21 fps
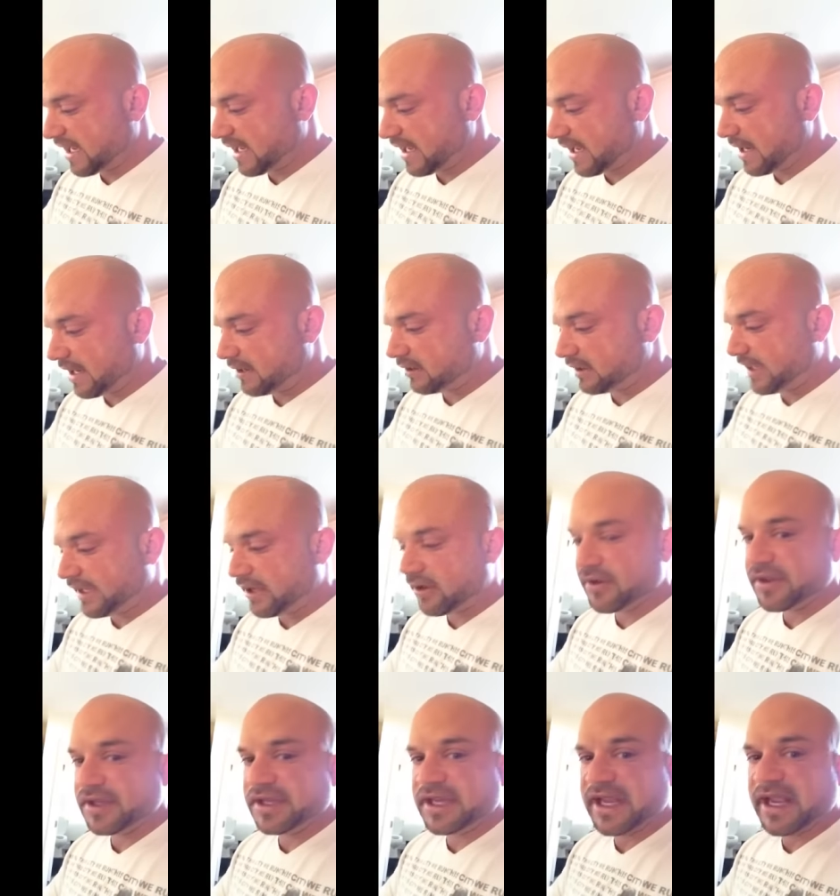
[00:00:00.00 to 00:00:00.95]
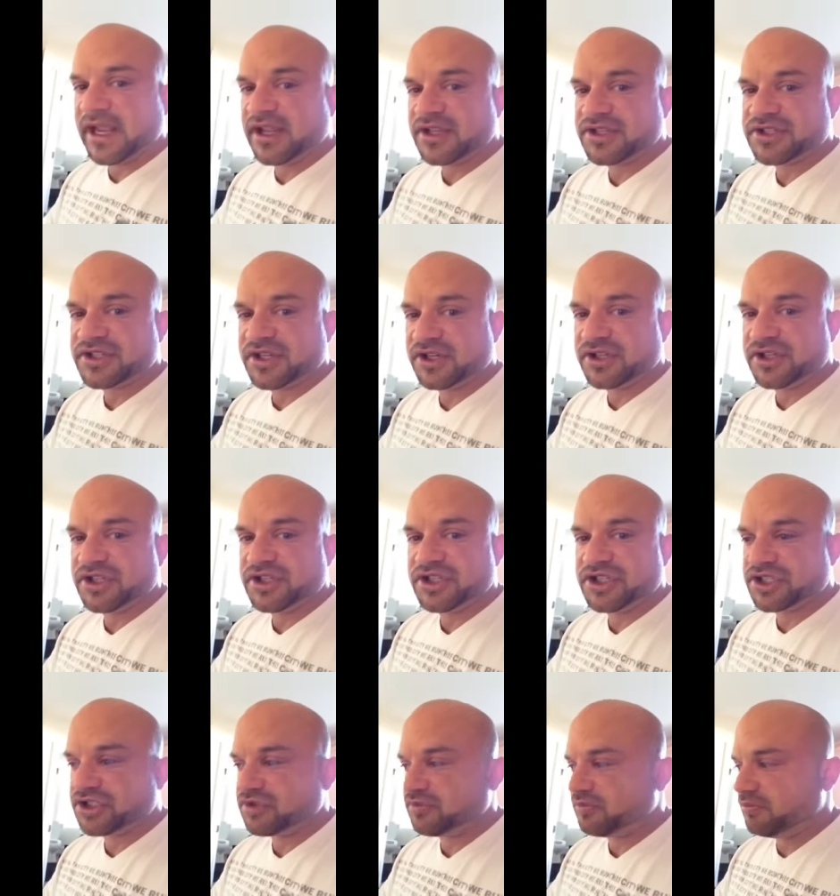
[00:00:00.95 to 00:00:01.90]
And later in the day, I'll start to
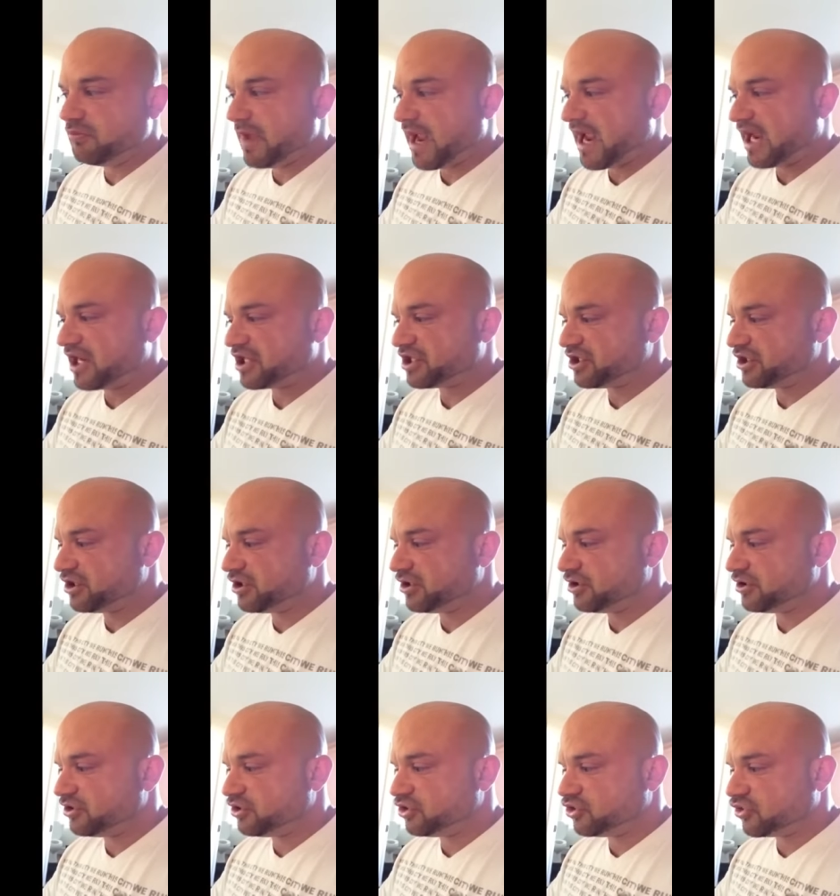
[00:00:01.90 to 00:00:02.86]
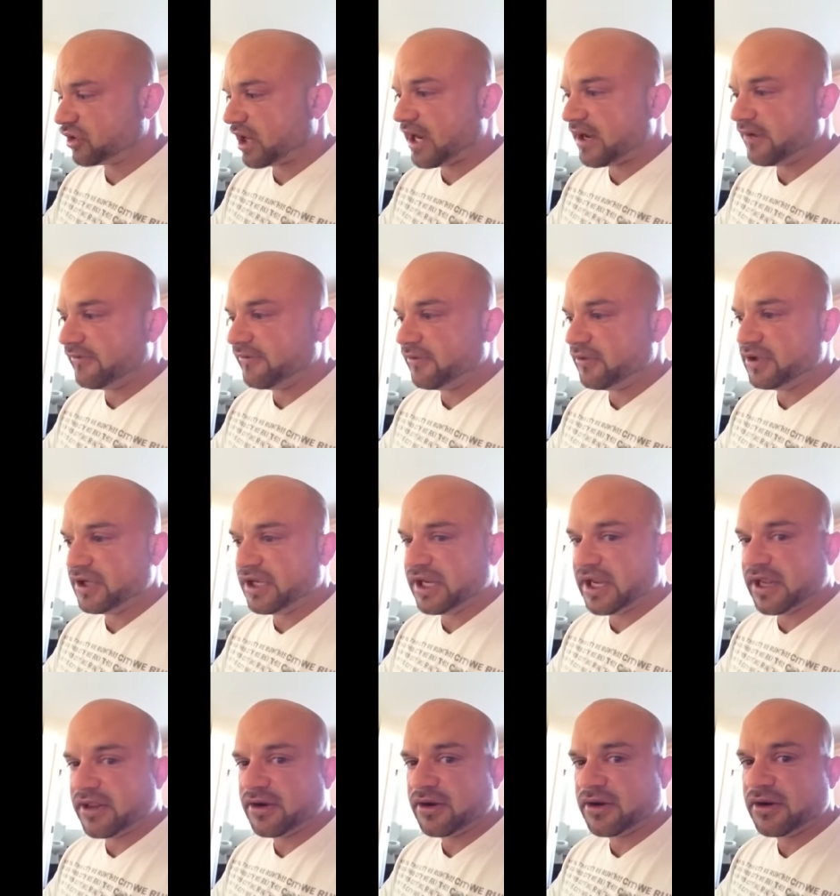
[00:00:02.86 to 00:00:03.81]
just mash dry food
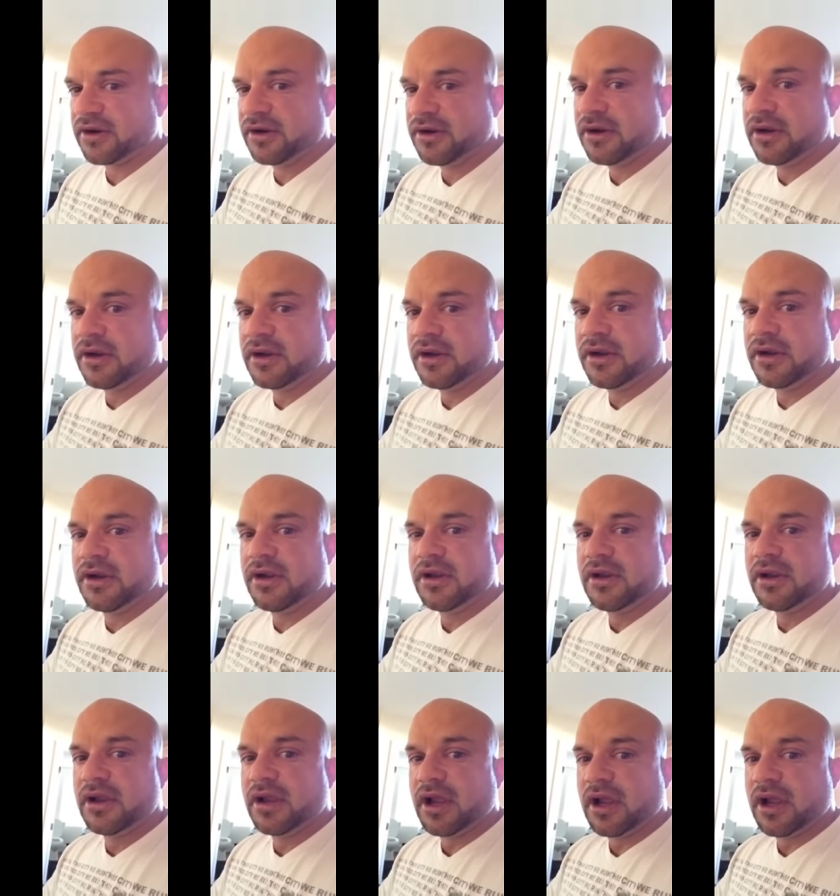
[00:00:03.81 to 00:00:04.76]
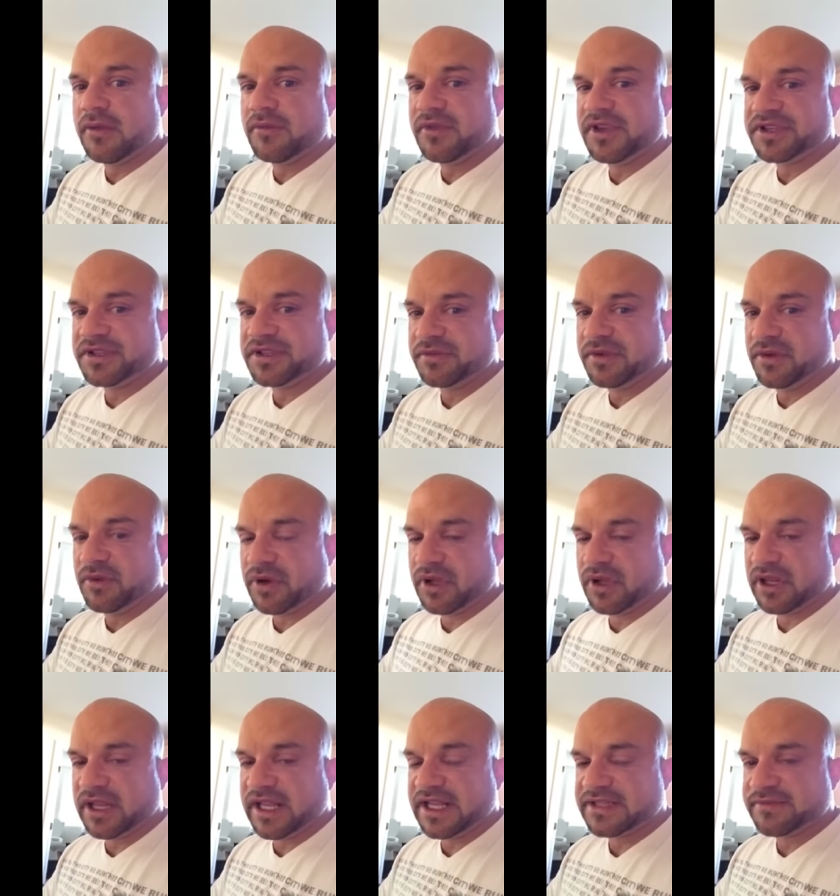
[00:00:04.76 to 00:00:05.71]
together. This will be one
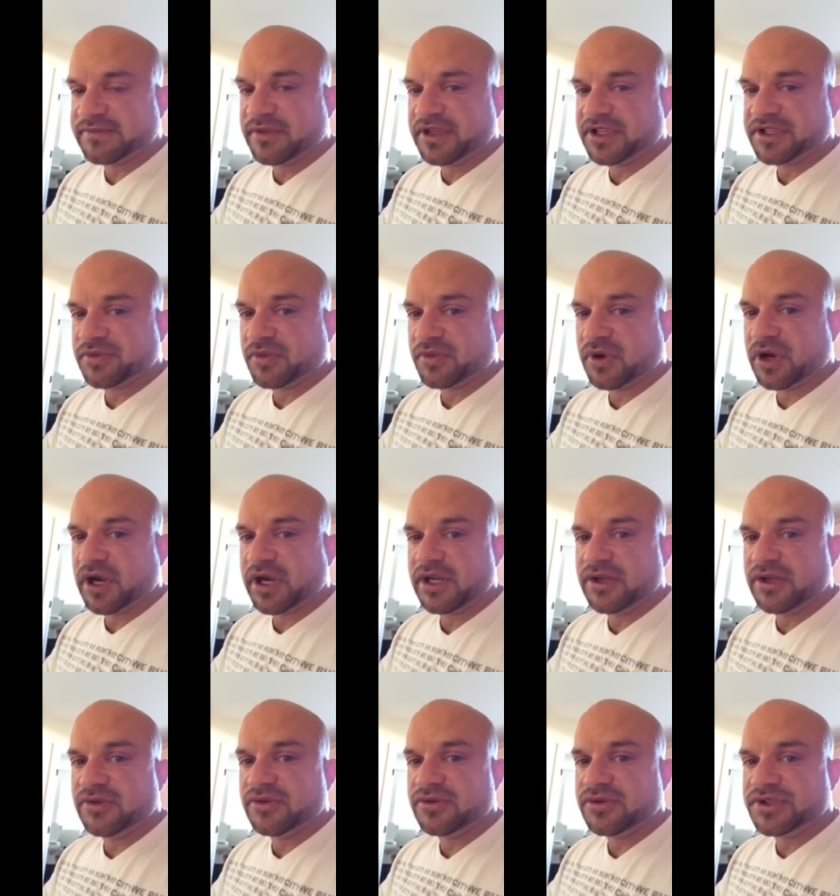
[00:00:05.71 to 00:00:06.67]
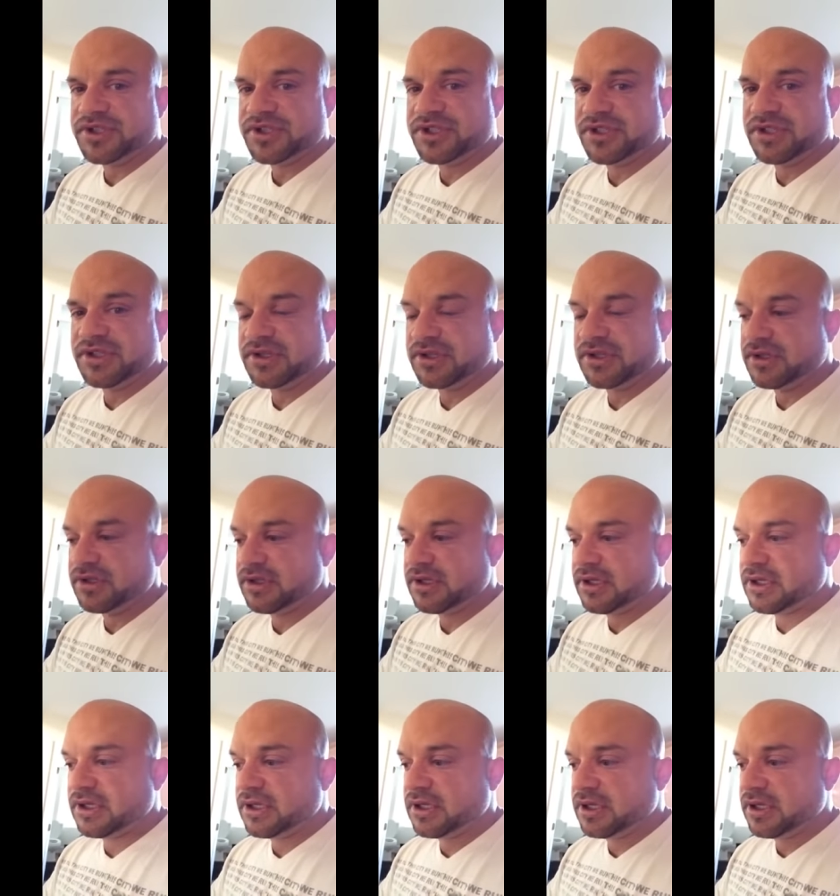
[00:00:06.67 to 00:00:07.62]
of the last meals where I use
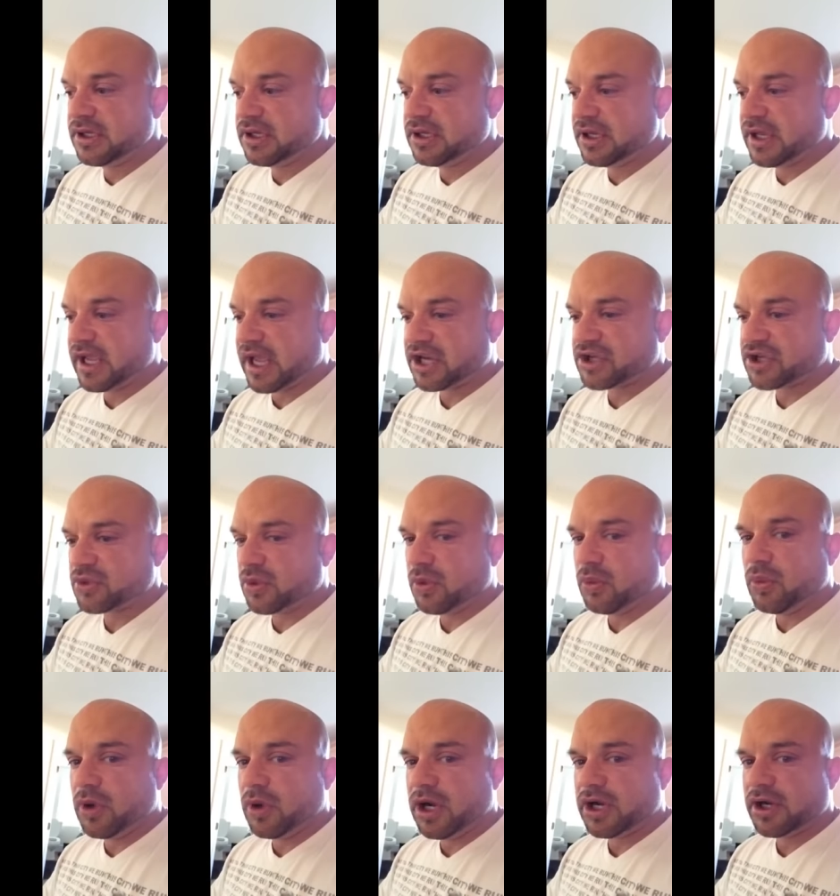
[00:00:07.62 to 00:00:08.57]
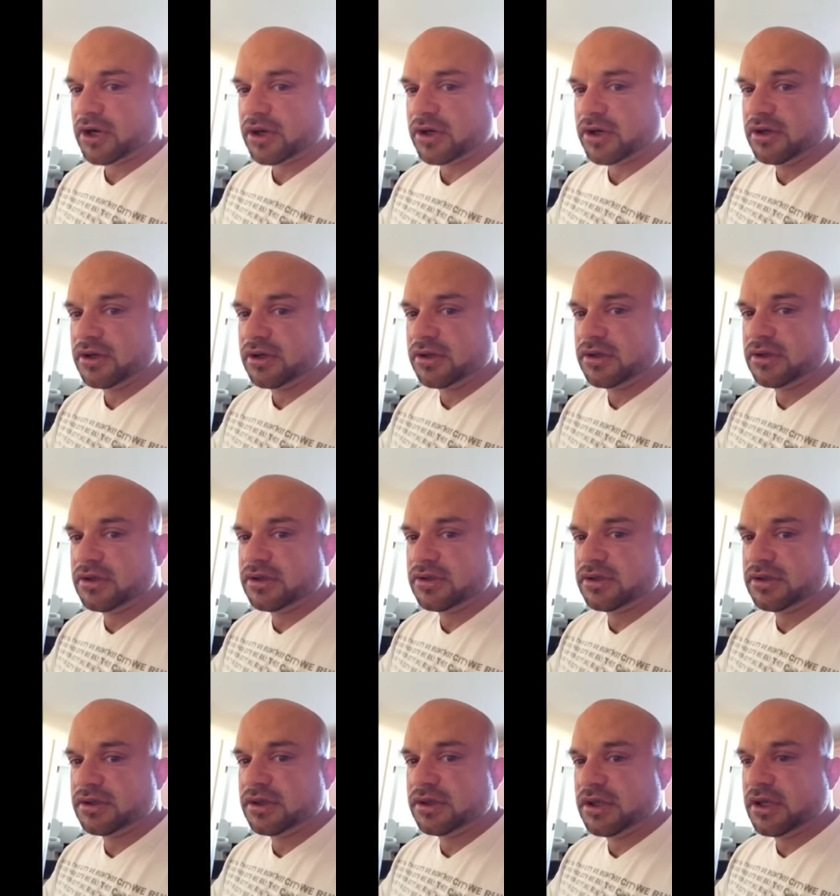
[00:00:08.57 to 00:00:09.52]
actual water.
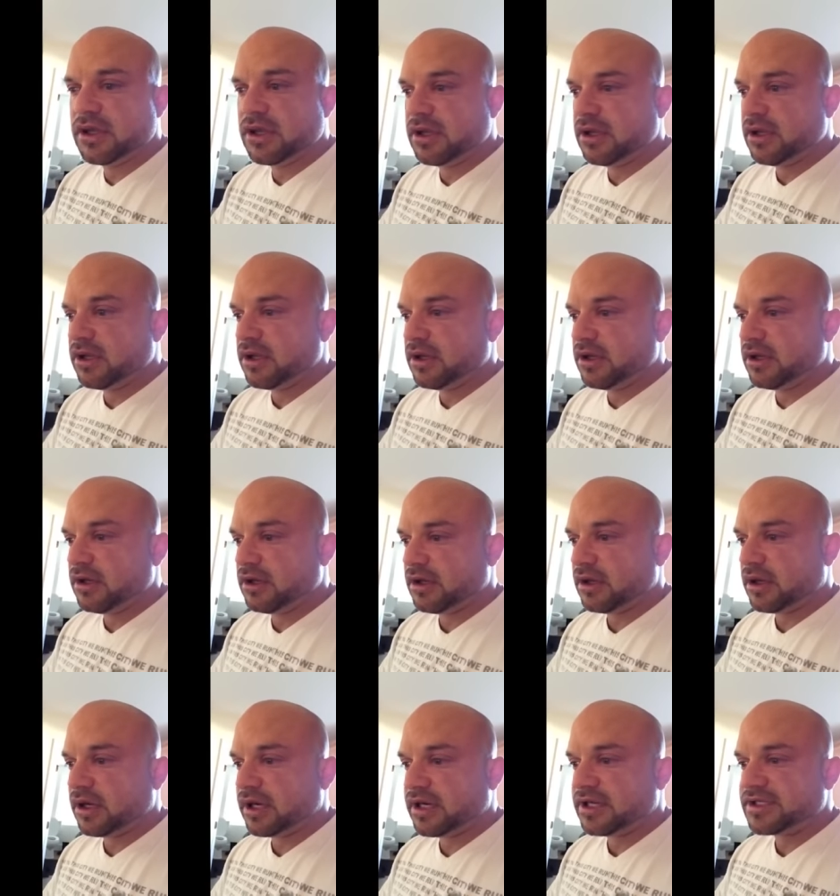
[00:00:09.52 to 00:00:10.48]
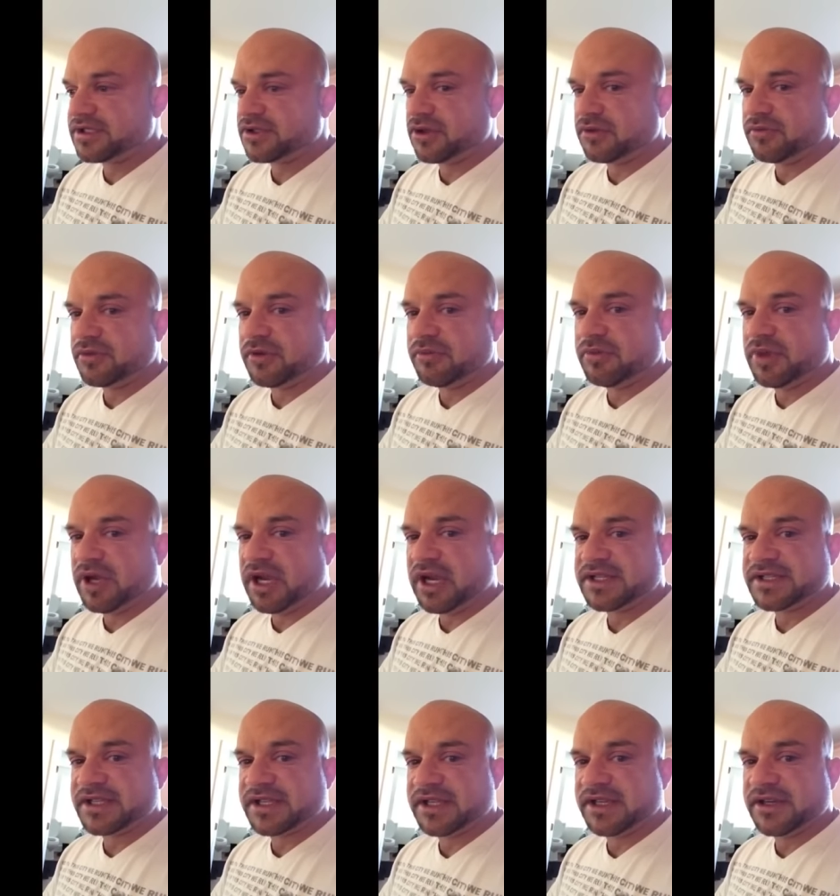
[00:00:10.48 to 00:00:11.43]
Alright, so I'm going to
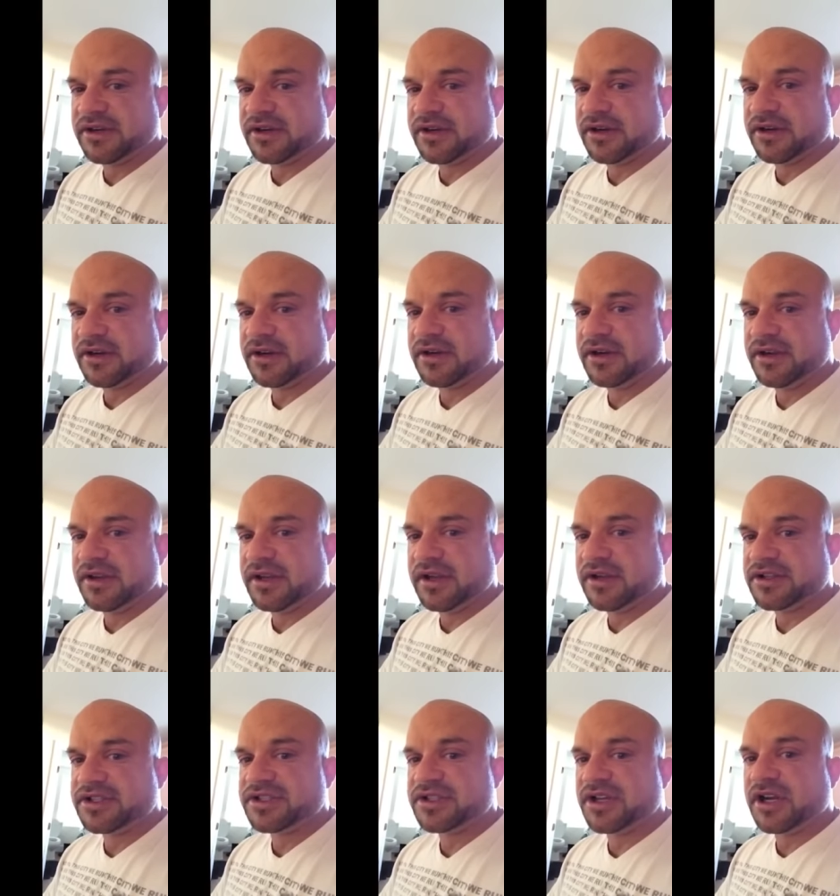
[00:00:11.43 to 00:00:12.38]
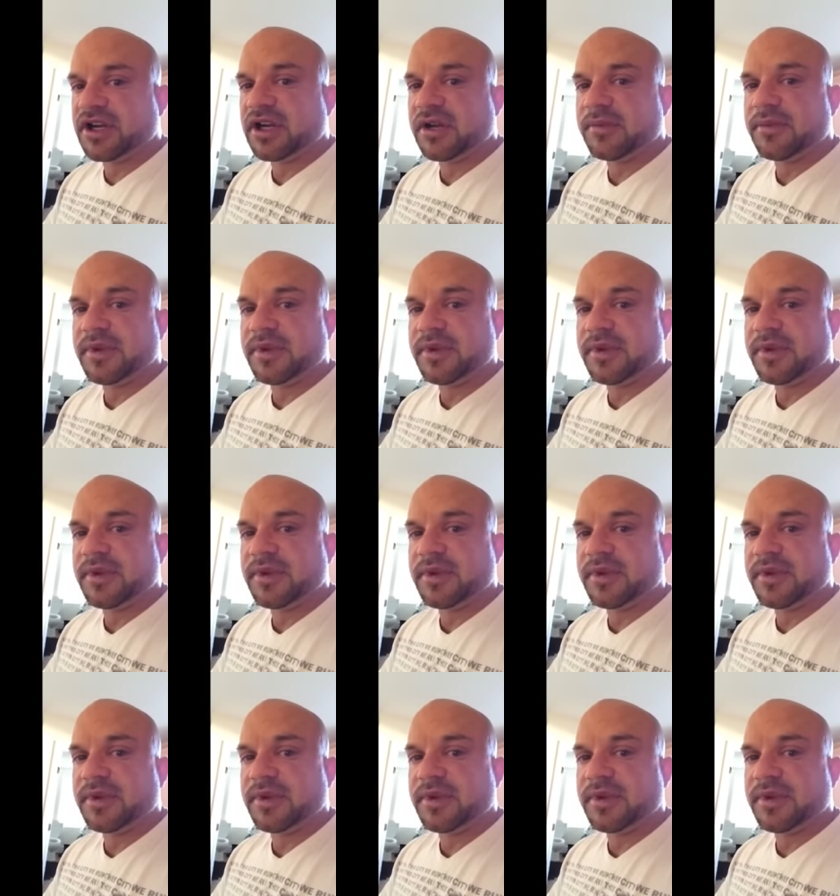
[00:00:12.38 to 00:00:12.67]
pause it here, and then I'll start it